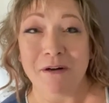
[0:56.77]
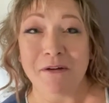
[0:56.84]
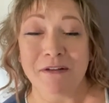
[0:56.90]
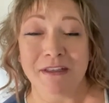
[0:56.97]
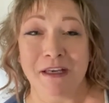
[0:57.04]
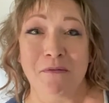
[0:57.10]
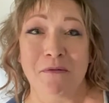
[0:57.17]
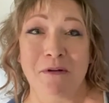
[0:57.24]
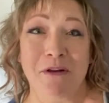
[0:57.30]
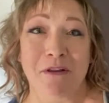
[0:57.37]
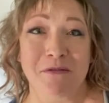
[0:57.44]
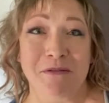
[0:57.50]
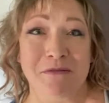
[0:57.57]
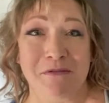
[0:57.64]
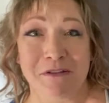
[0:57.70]
out and get one of
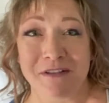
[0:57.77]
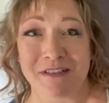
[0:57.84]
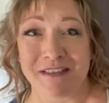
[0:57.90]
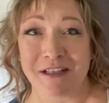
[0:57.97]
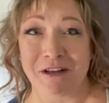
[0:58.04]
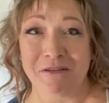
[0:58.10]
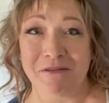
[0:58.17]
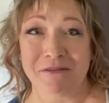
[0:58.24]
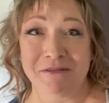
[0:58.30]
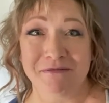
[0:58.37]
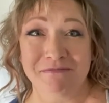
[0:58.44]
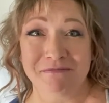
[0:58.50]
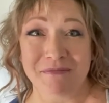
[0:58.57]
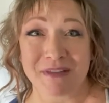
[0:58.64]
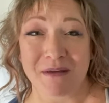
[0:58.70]
those for yourself.
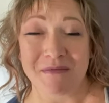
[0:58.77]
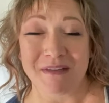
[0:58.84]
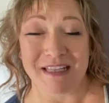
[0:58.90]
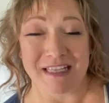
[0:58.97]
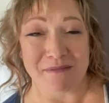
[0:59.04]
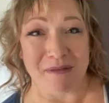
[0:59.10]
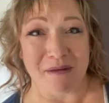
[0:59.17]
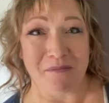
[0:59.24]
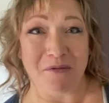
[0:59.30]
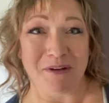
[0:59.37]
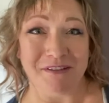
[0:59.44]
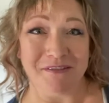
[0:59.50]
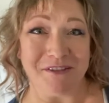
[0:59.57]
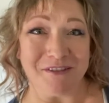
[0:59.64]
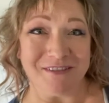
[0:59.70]
But that's my
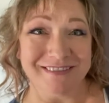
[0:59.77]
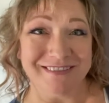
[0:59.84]
point of view.